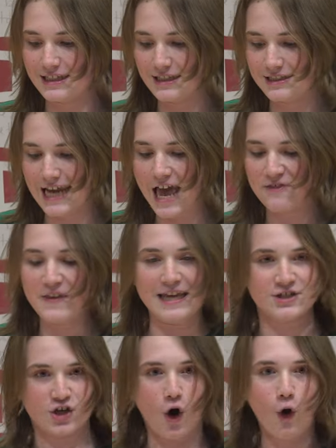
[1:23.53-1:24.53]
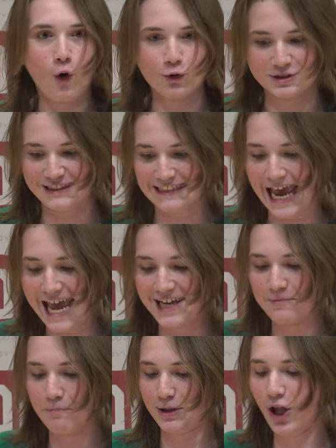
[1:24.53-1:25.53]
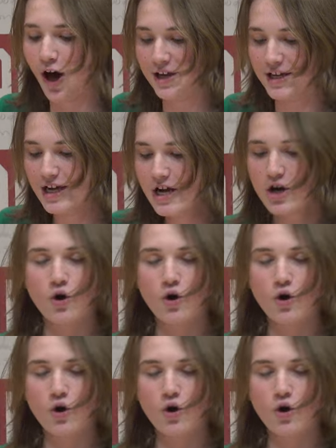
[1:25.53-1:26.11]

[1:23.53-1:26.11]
to death in cold, dead blood.